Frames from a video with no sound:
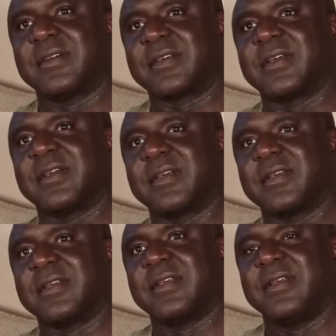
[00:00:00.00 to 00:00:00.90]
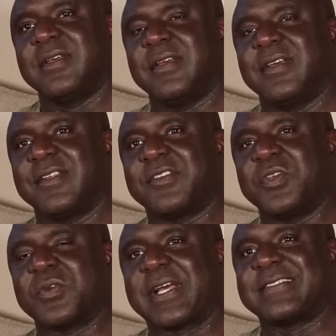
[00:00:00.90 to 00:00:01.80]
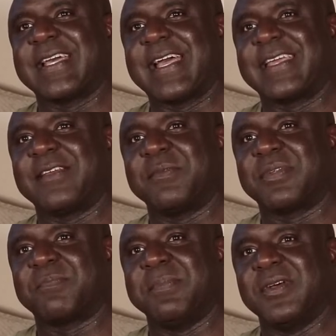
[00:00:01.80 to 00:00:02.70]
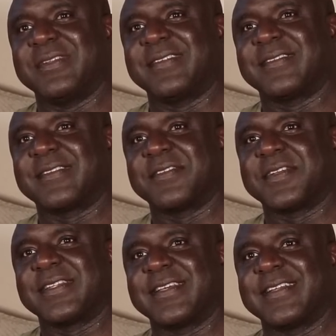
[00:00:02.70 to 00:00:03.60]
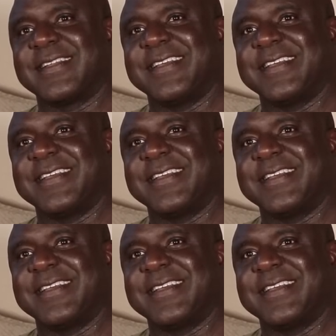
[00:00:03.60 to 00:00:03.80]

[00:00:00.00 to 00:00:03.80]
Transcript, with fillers: Okay. Yeah. So you were like tagging mm-hmm. buildings mm-hmm. and stuff like that.